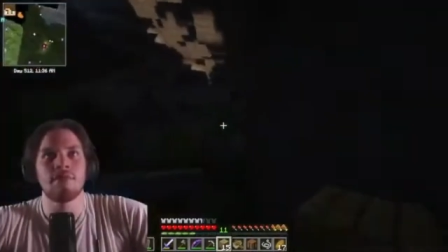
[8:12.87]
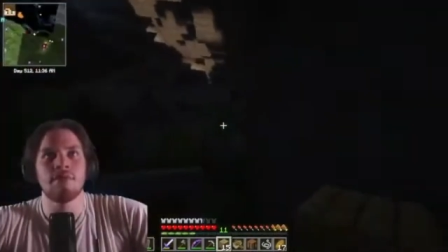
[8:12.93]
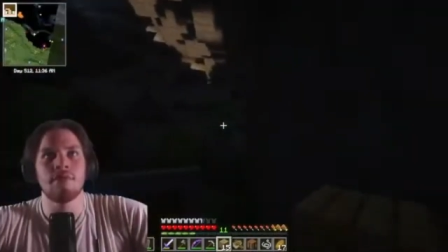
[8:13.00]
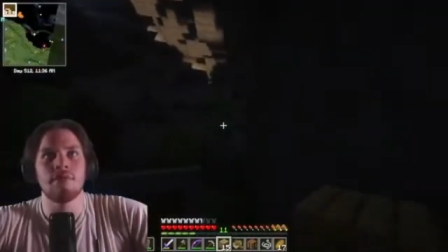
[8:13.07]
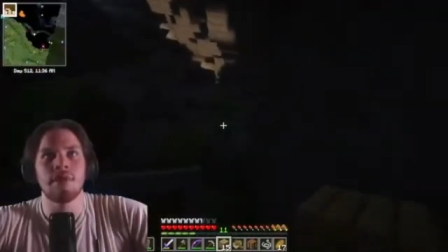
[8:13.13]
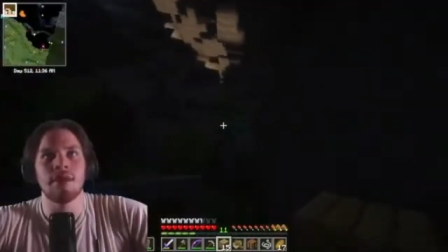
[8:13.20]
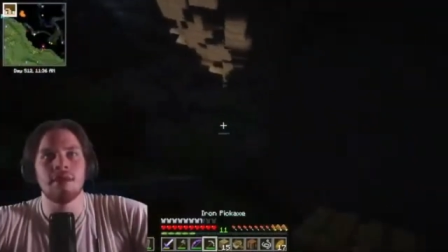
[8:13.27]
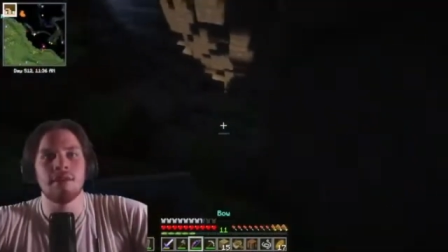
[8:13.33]
Let
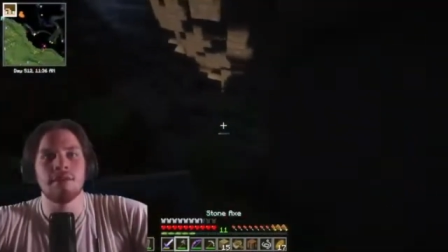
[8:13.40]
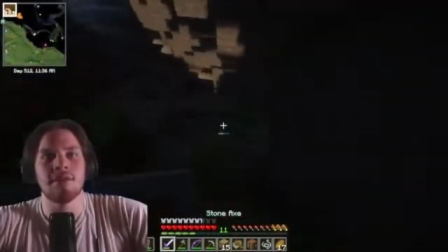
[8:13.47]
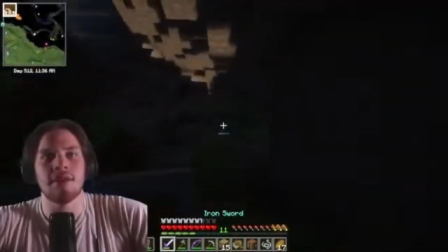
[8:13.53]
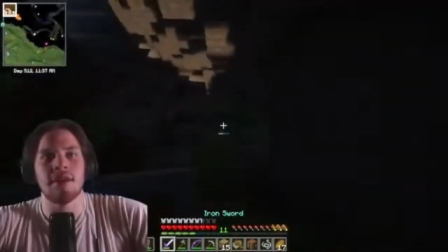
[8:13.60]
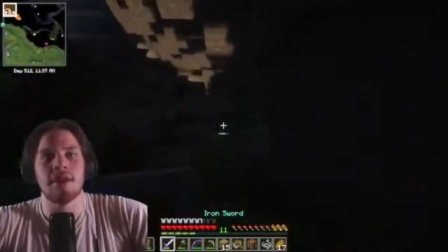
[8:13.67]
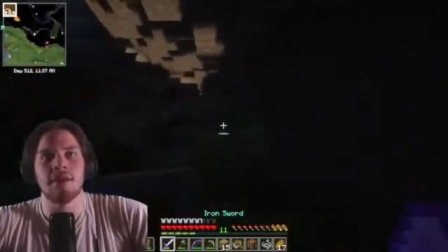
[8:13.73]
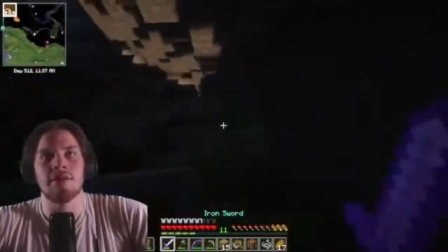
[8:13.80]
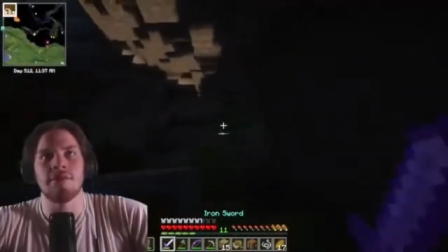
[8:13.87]
me get in this
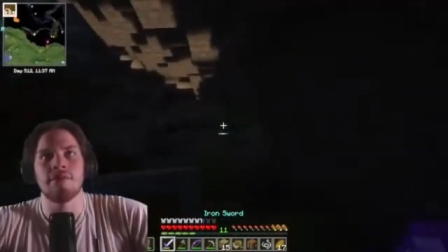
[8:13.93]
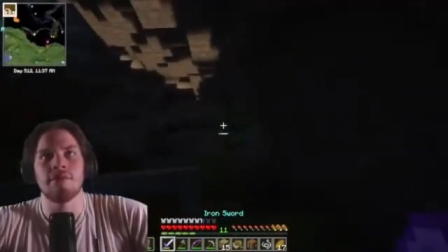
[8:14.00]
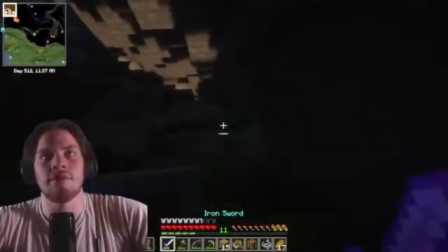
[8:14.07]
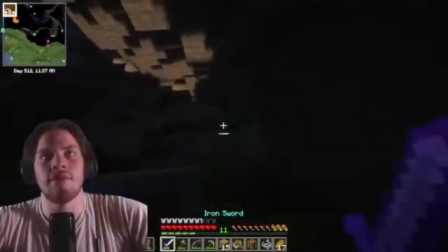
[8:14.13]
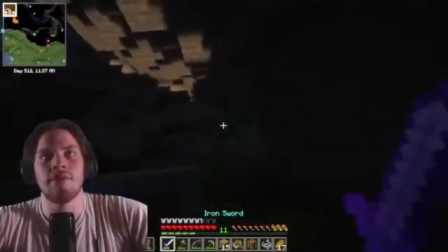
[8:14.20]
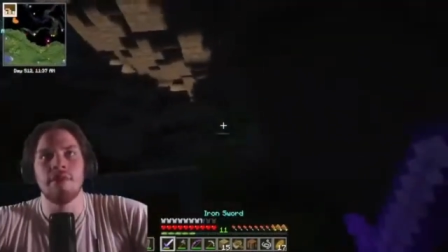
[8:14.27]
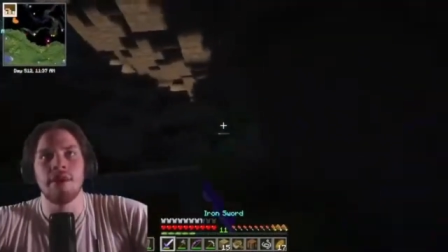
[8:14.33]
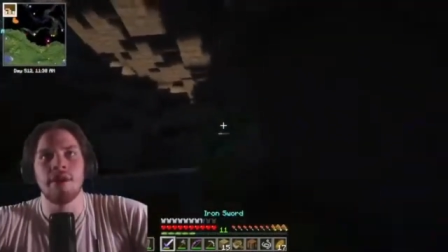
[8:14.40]
cave.
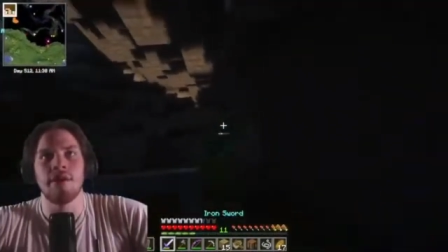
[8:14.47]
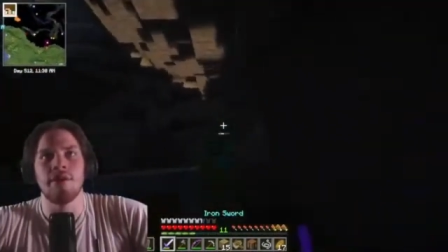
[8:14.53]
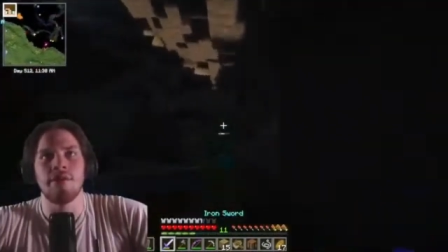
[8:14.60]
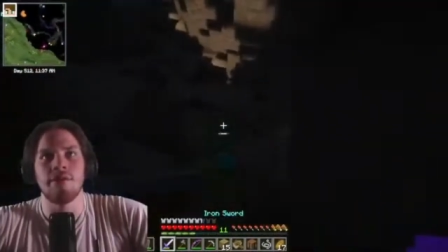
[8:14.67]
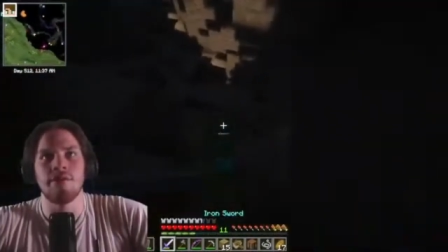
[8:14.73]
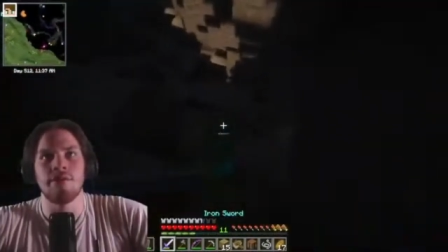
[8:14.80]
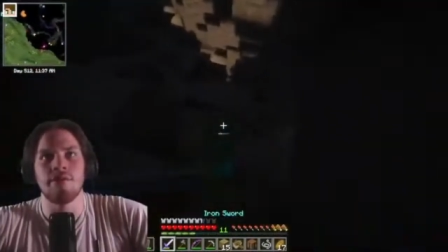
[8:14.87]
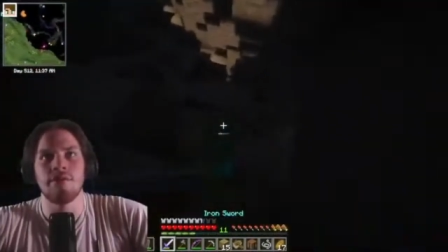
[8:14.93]
Oh, hell
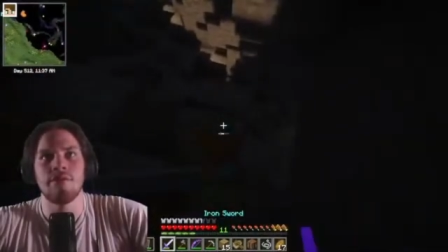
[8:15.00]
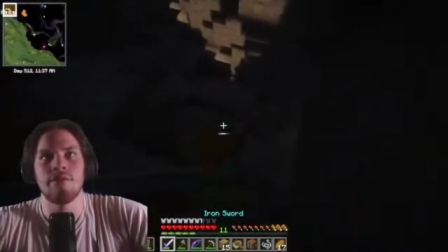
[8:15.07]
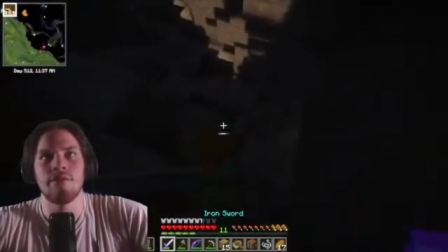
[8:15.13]
no.